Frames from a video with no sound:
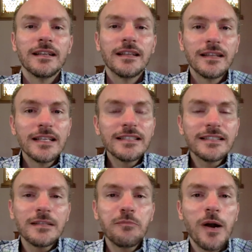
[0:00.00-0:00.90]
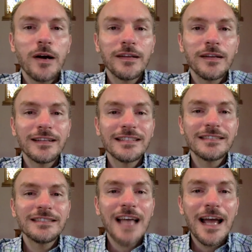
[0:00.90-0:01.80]
This is the part that the
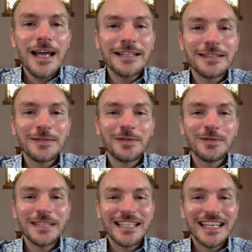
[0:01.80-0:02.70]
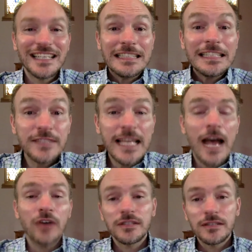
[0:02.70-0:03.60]
assigned reading leaves out,